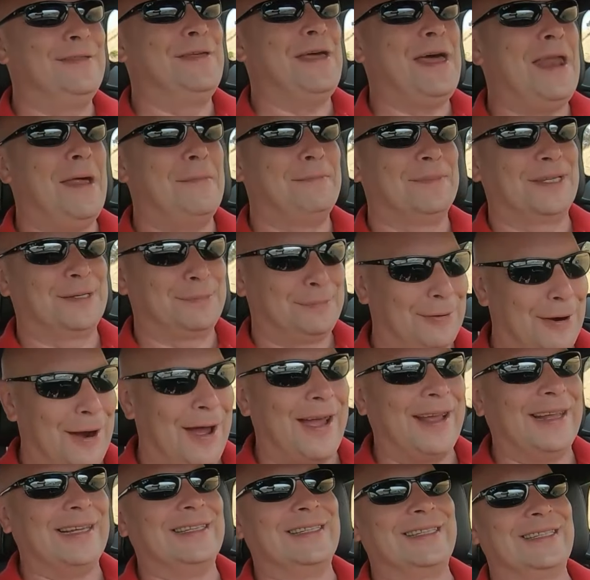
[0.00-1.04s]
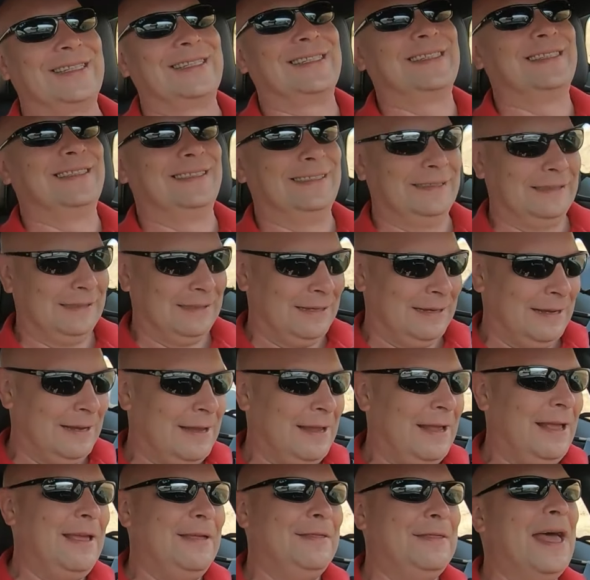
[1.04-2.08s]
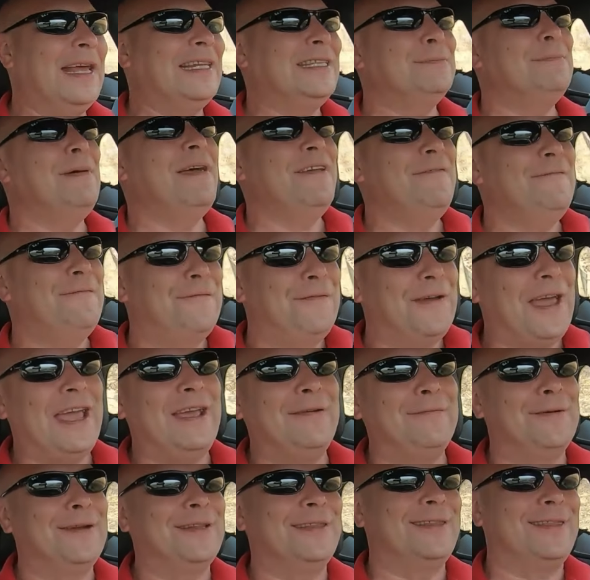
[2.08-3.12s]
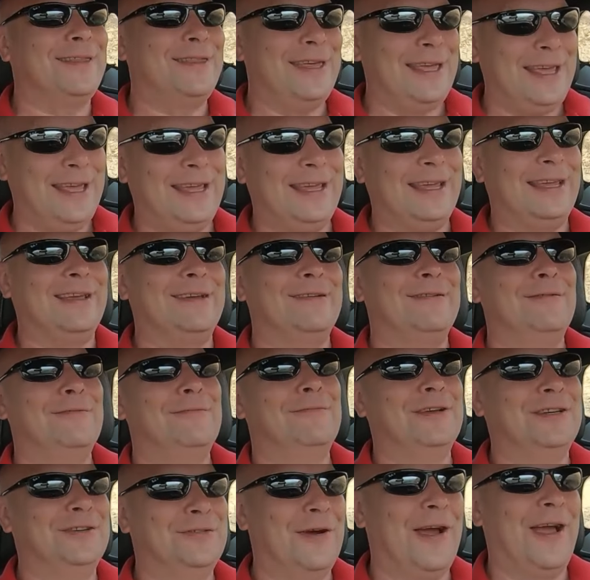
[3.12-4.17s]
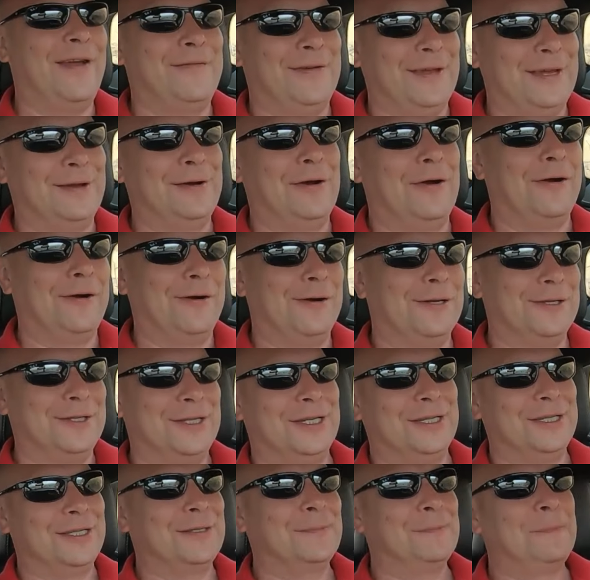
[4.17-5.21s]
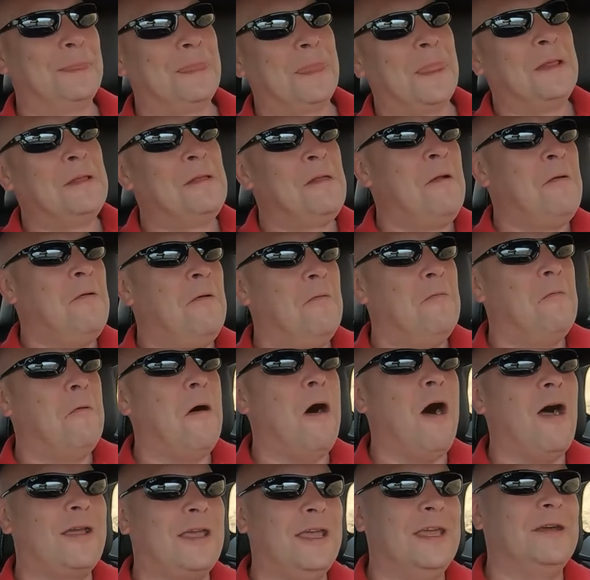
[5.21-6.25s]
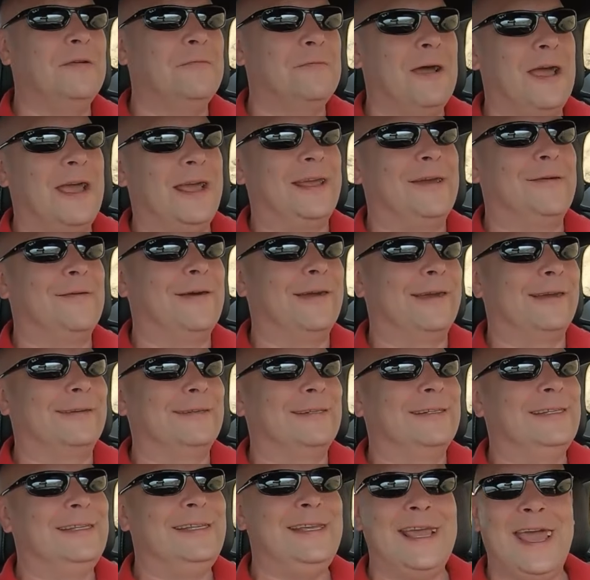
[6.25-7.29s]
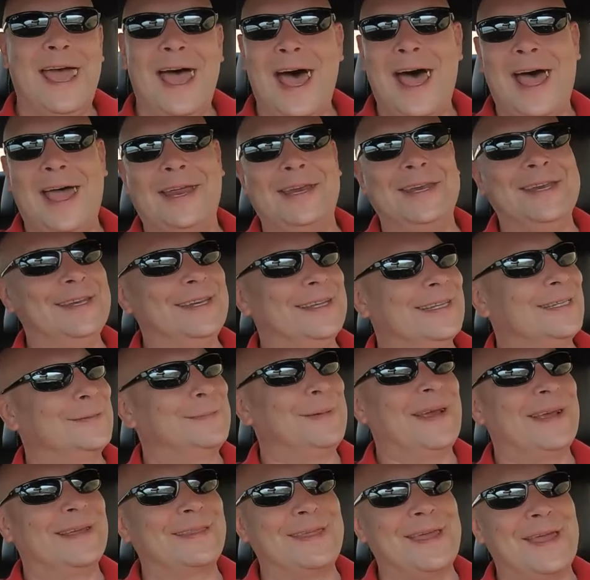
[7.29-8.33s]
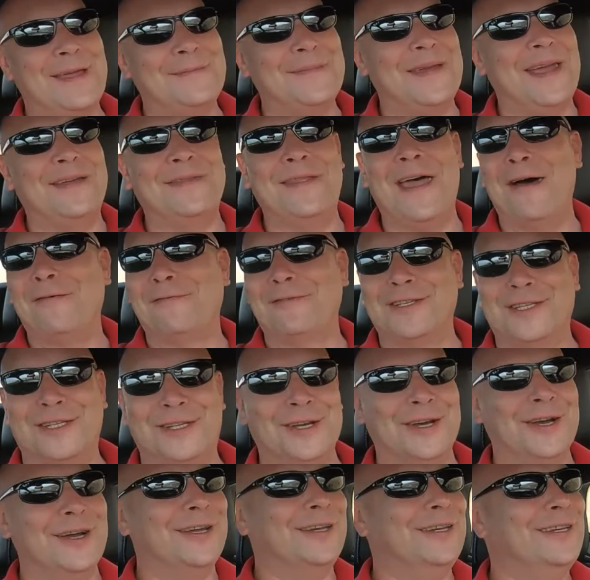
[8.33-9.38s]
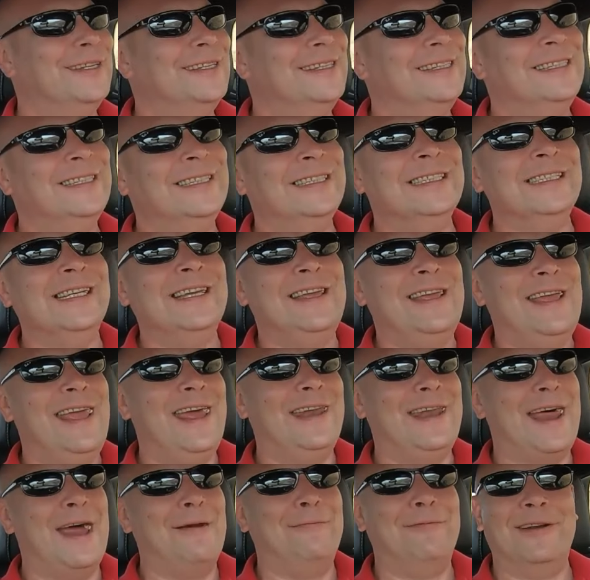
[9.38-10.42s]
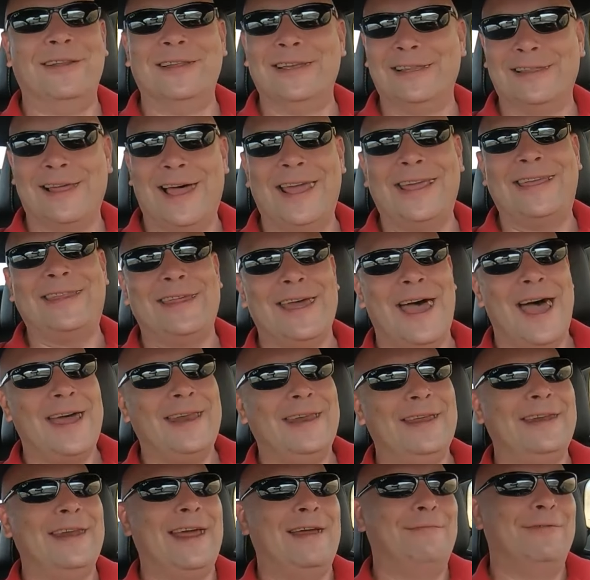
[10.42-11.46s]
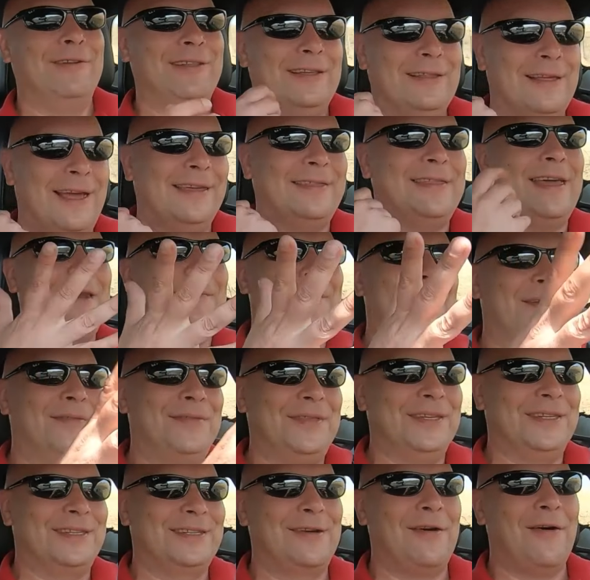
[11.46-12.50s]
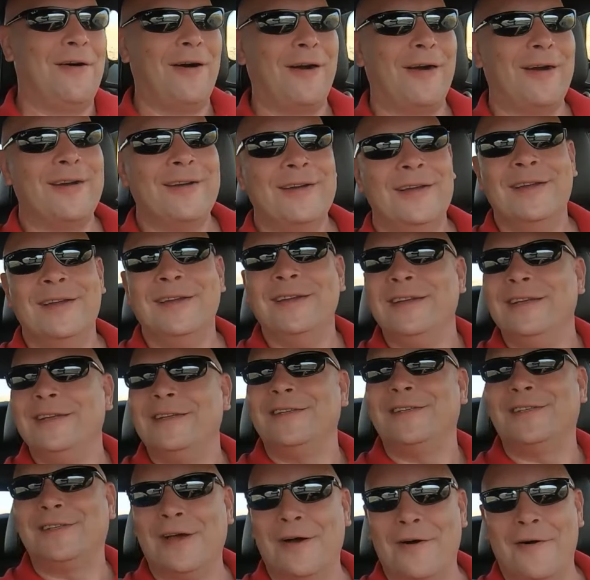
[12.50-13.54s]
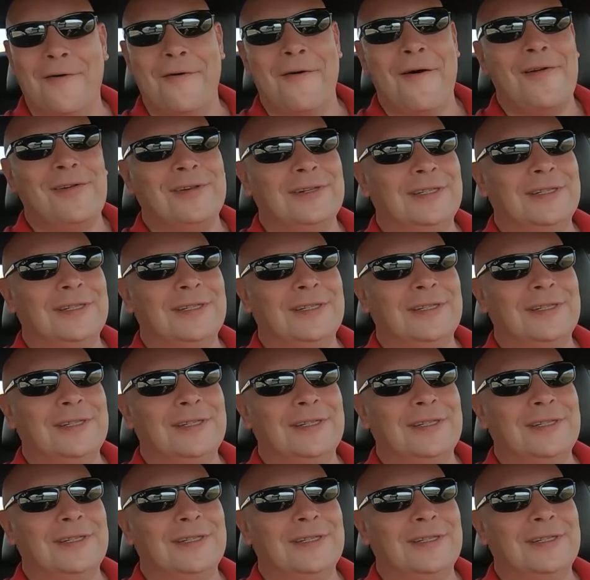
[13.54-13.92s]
that I'm surprised. That's my favorite thing when driving cars is walking away going, yeah, I didn't expect that, man. That was good. And I really like that. And I really like that about this car. So,